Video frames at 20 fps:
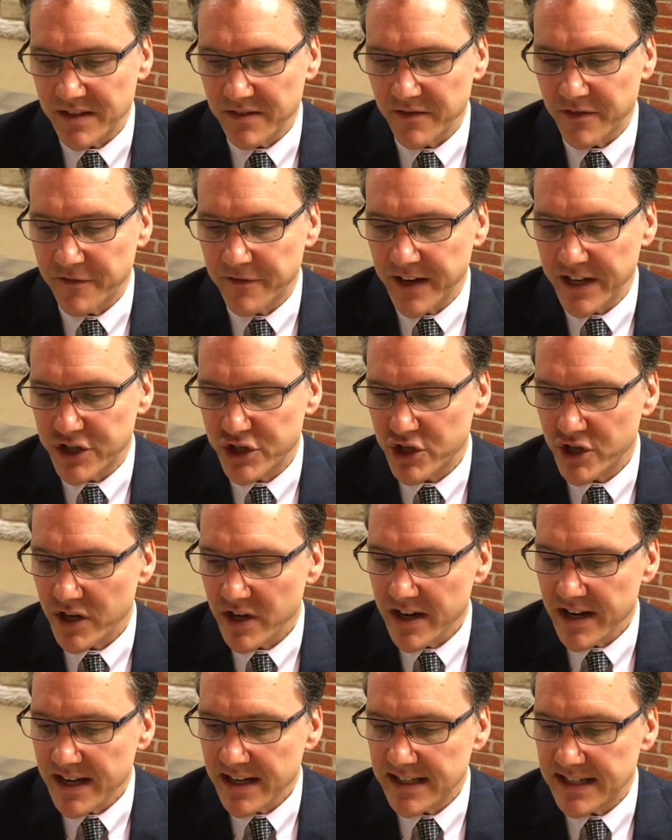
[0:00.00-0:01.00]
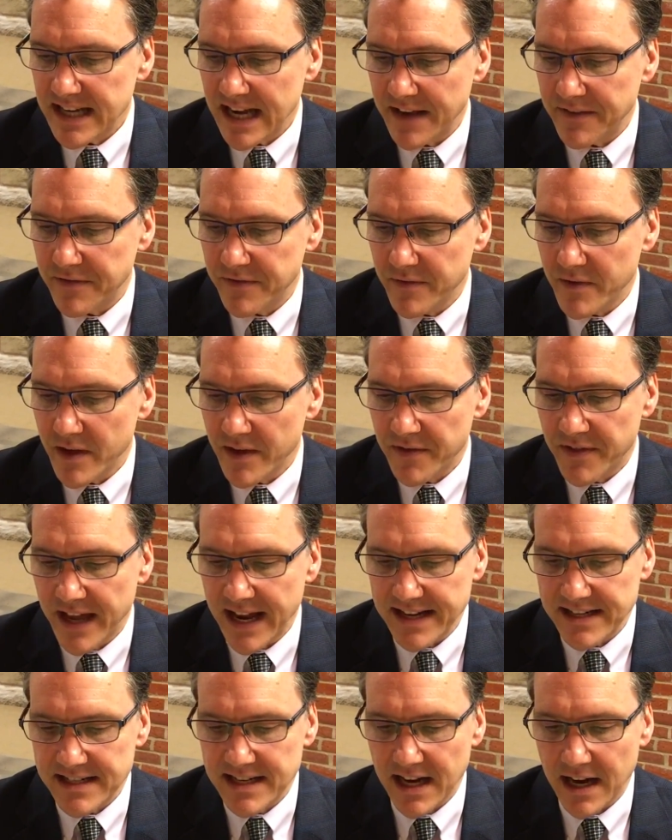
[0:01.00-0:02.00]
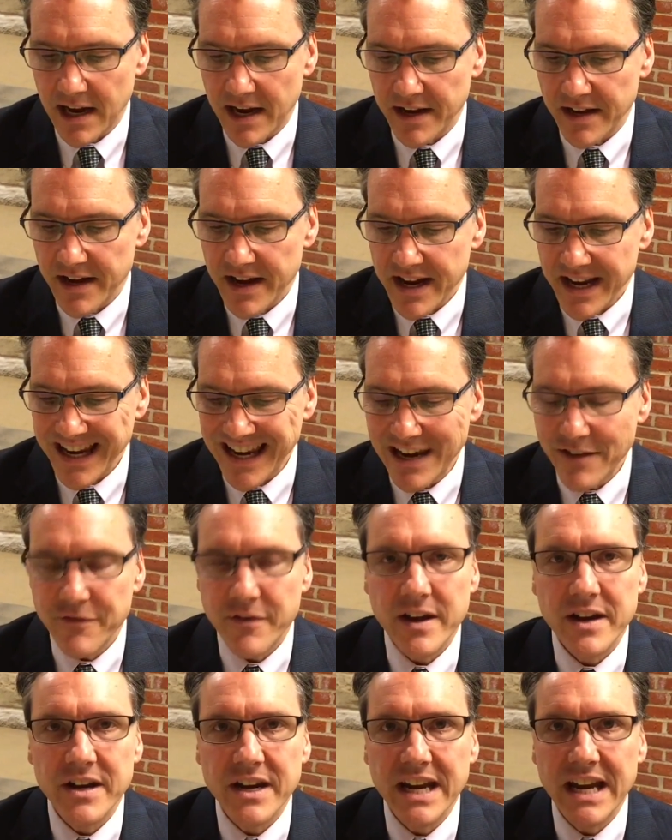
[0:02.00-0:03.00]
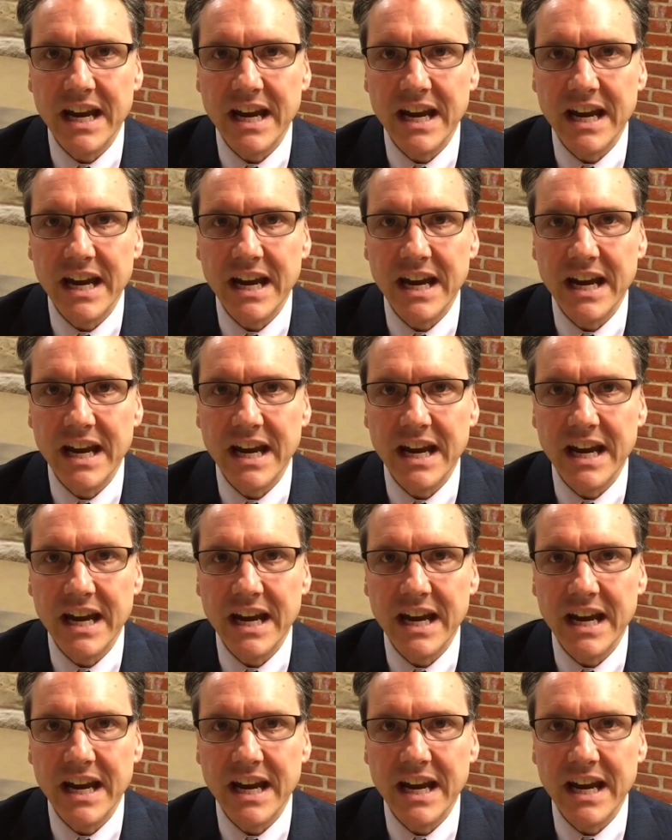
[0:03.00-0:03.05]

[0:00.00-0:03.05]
Fitch said that even